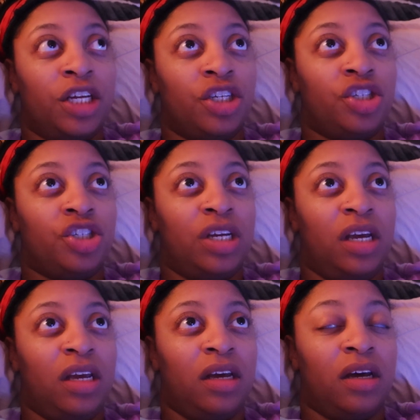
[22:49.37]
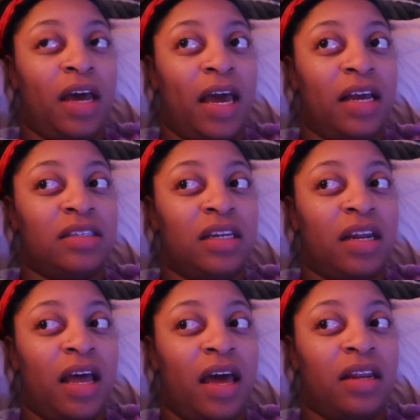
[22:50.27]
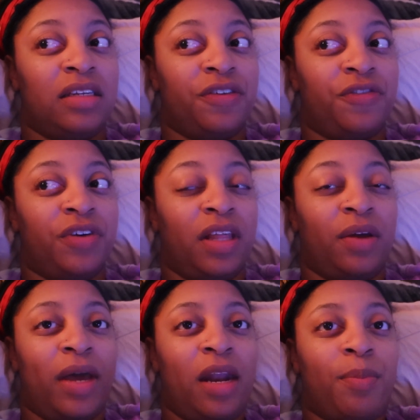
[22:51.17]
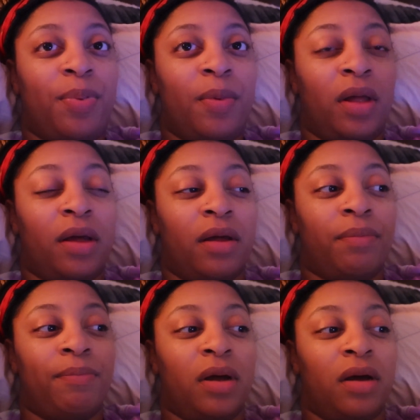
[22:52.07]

she exited at a different, like we had a, a,